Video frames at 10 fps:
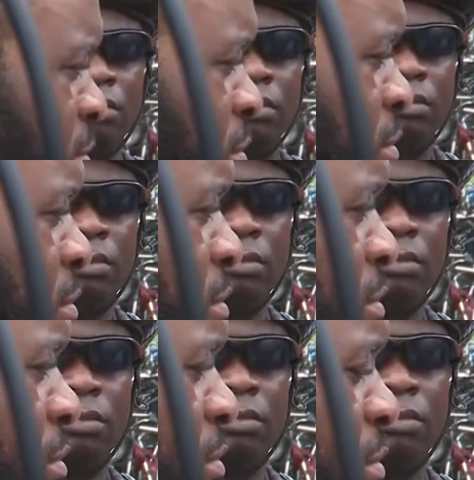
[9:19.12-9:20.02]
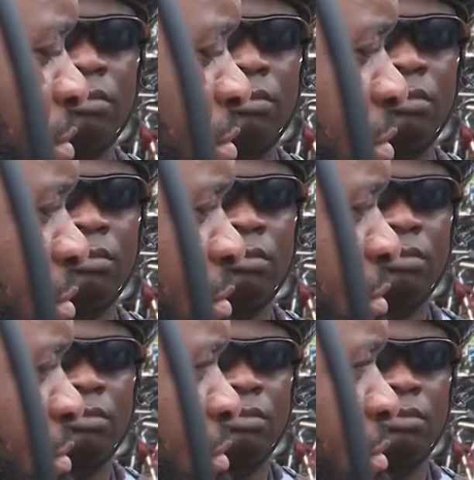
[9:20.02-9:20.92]

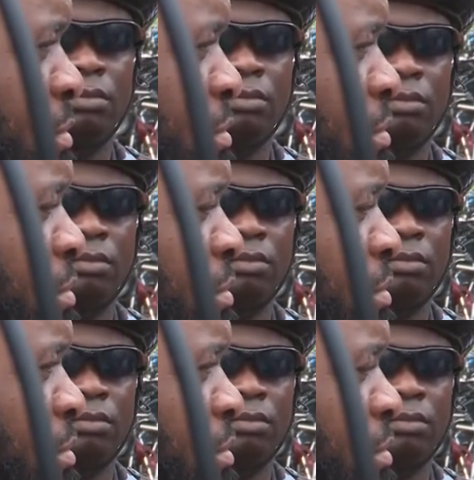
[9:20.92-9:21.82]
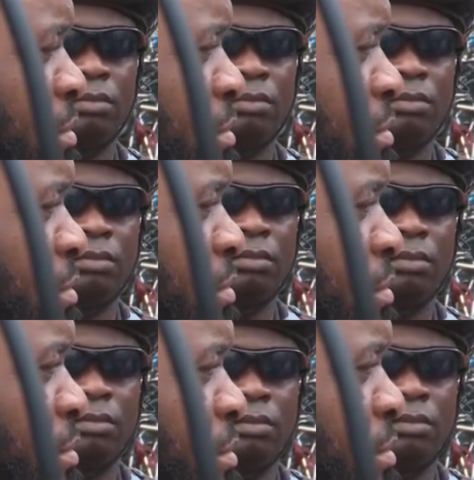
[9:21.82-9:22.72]

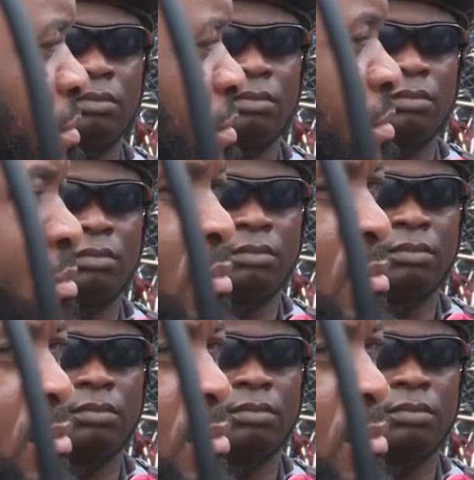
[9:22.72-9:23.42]
This person isn't speaking.